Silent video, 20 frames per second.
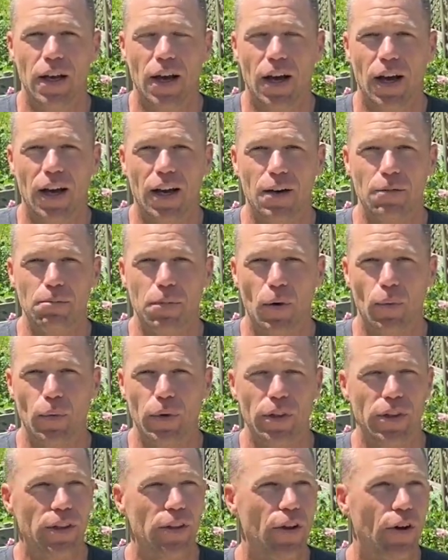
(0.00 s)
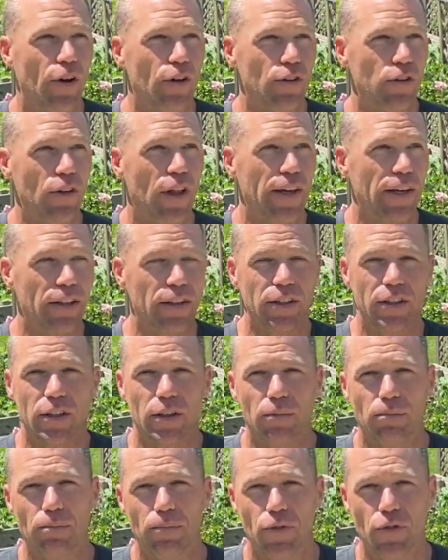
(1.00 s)
but really they're as likely
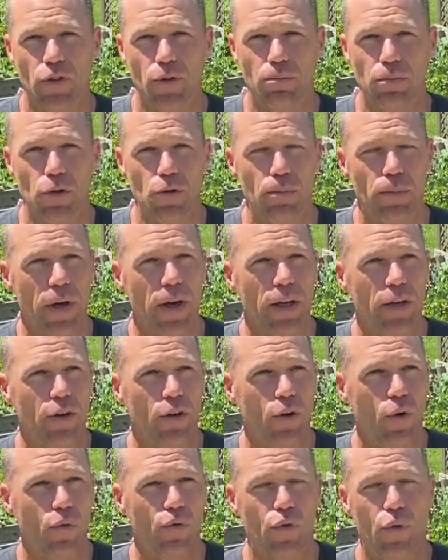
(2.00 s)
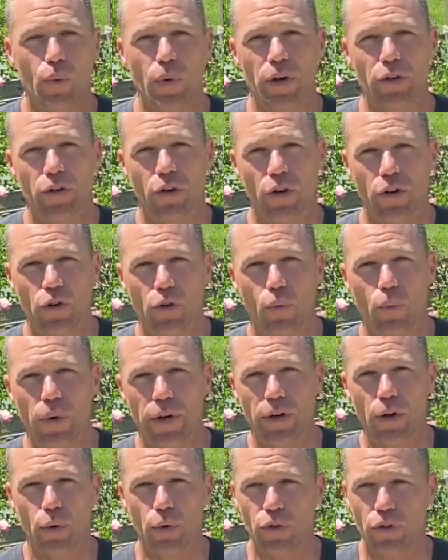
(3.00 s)
to pupate or overwinter on your
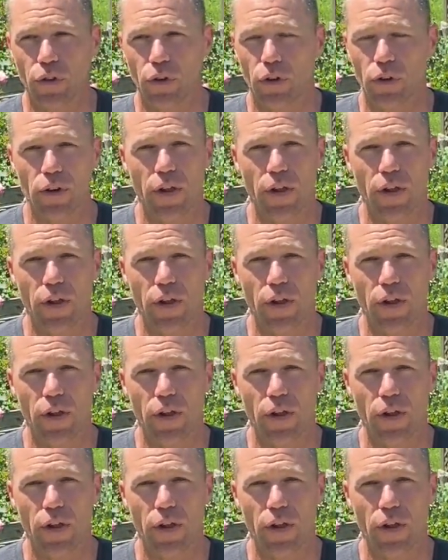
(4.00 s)
windowsill